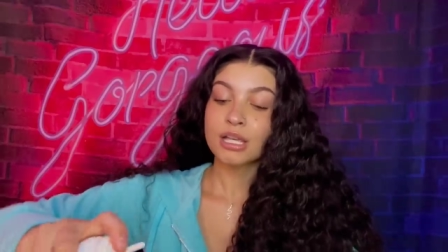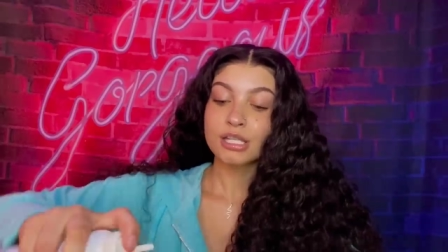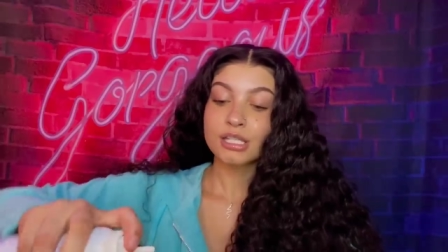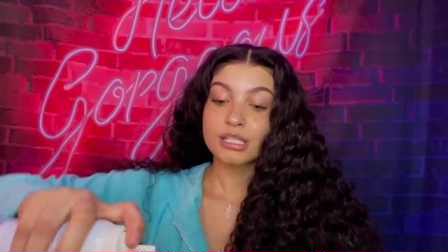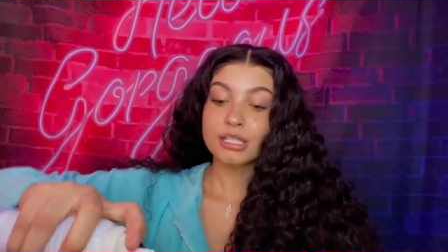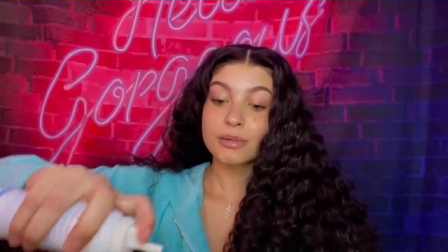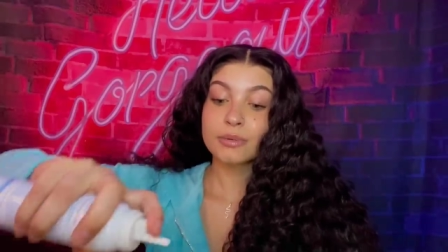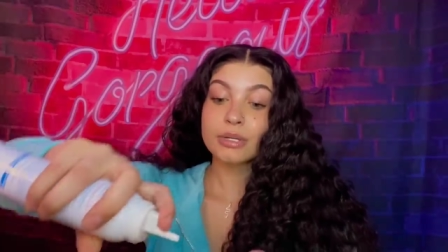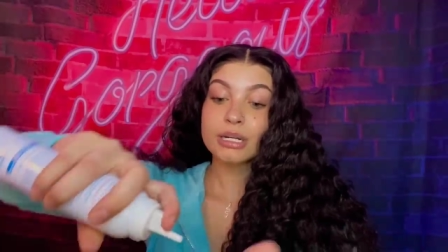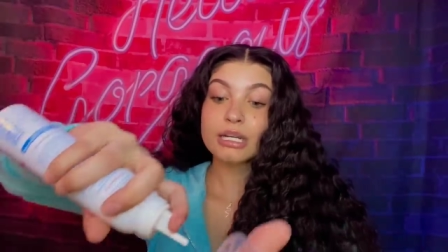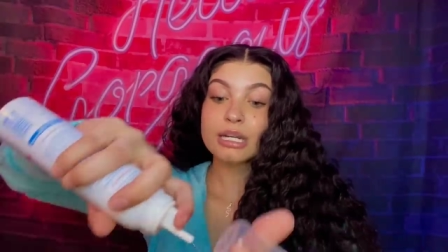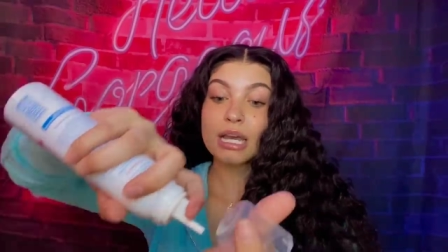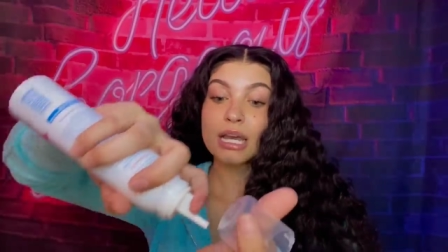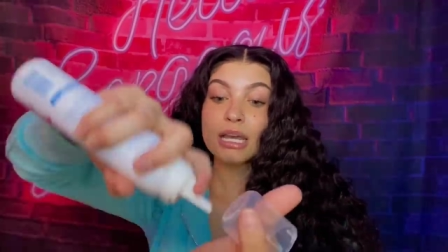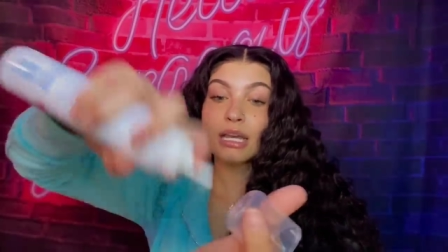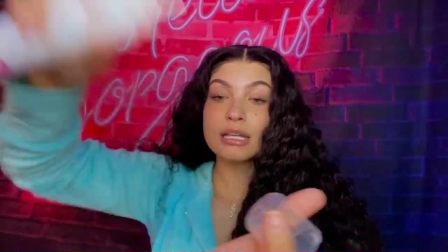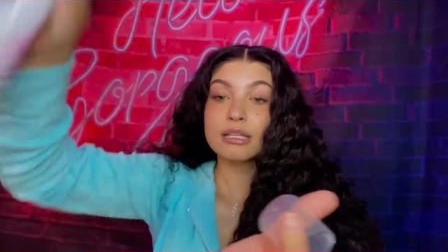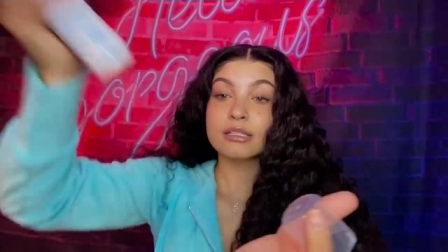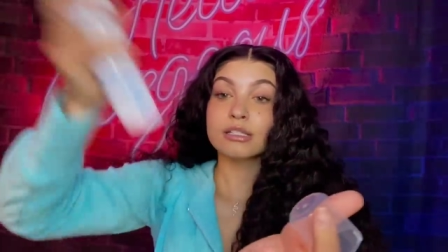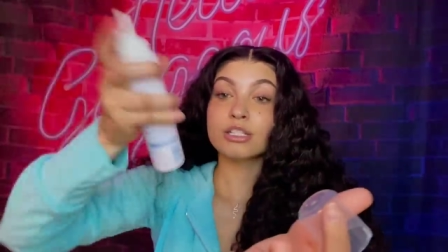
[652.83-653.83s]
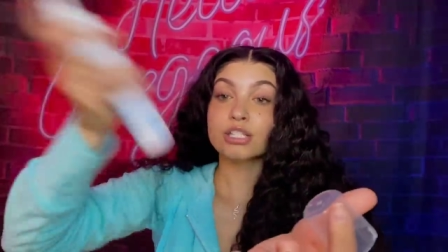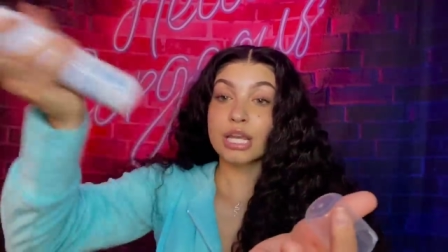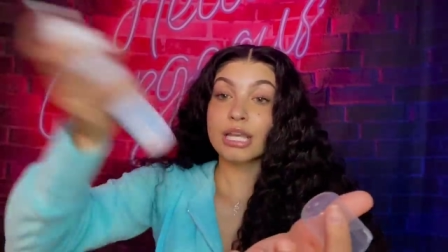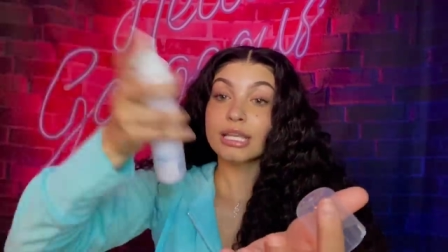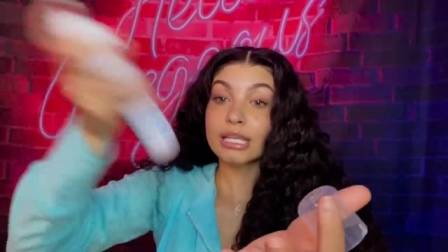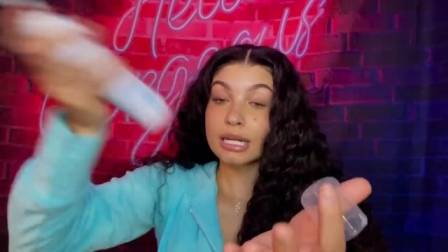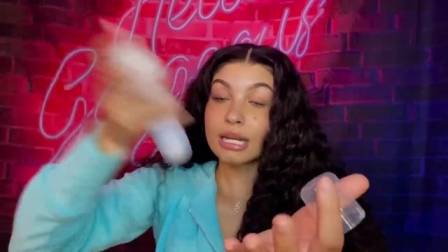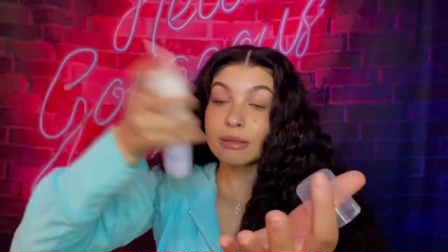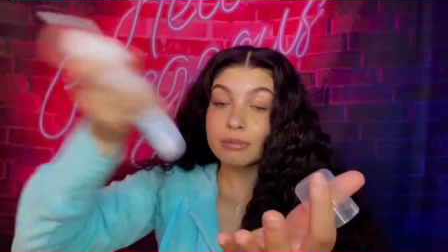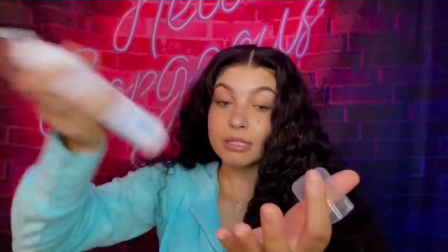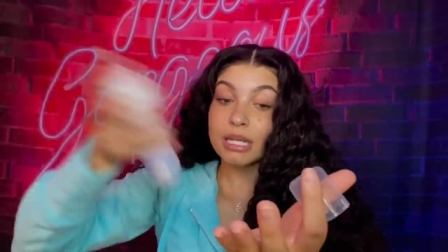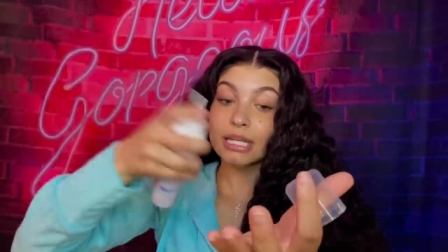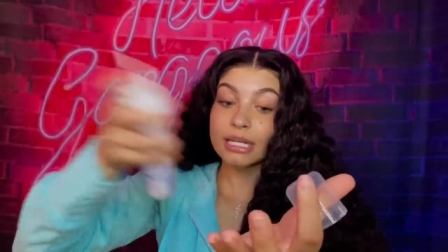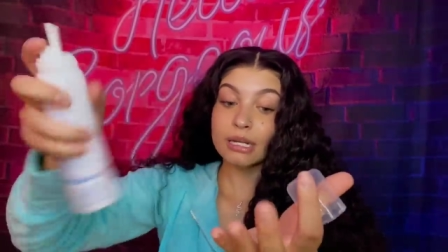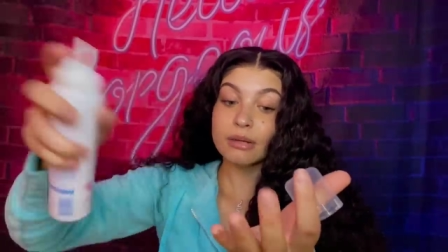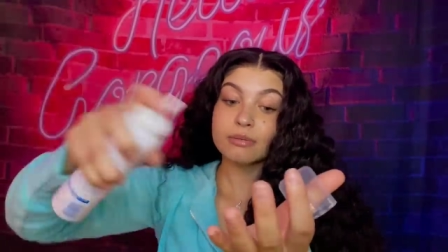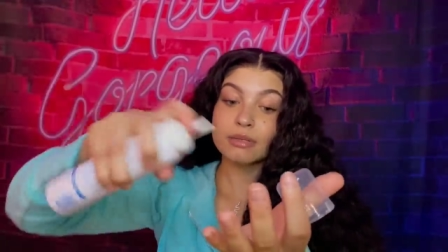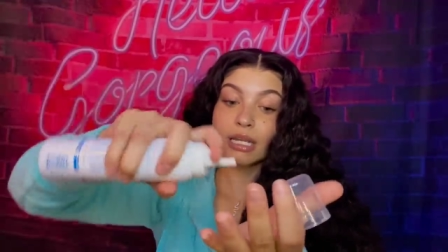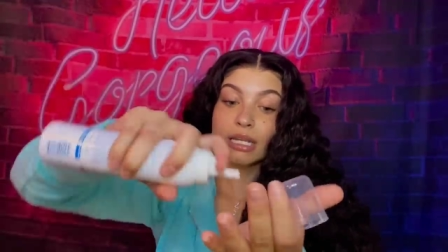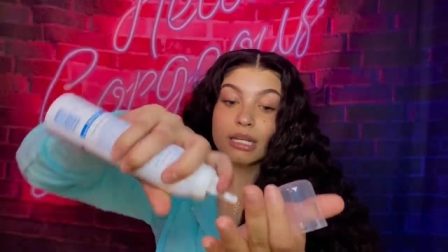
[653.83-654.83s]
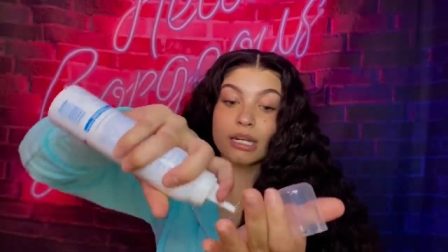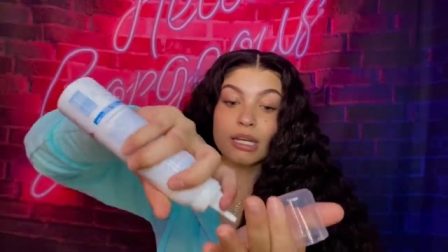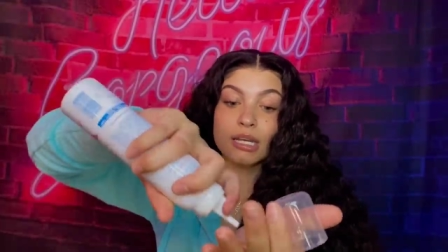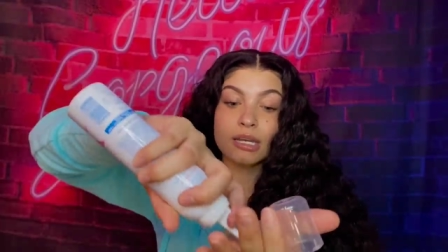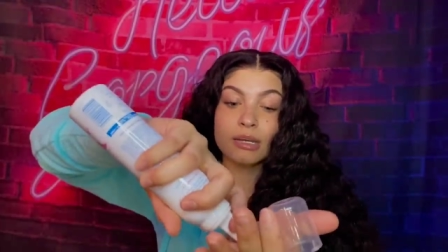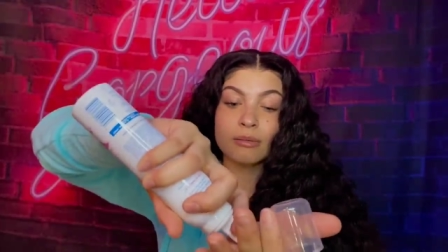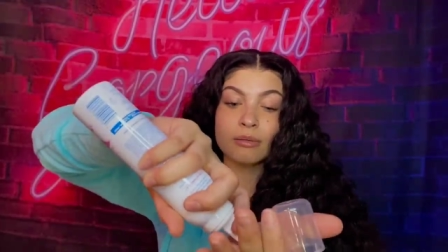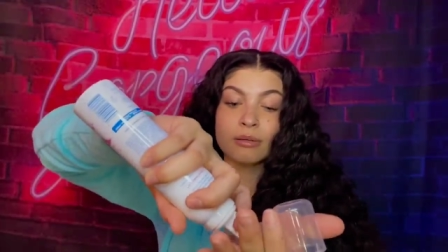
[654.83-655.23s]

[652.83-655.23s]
See what it does. Shake it up, shake it up, shake it up.